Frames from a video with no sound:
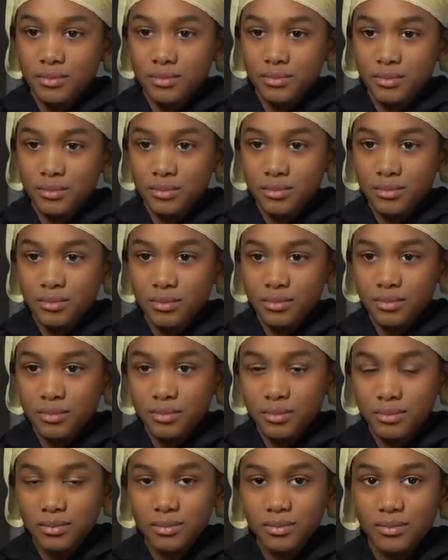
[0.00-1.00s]

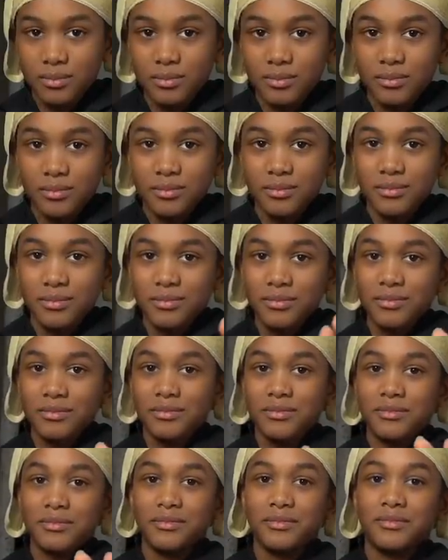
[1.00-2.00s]

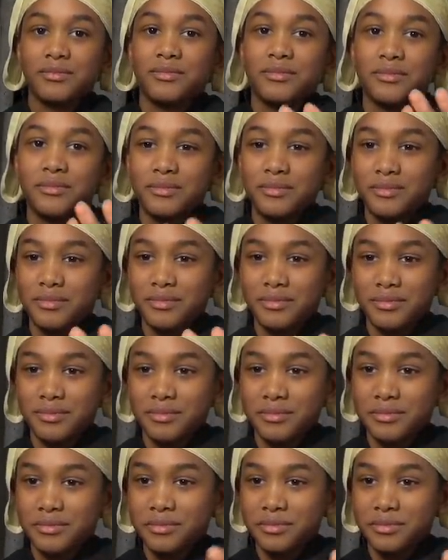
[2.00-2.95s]
[no speech]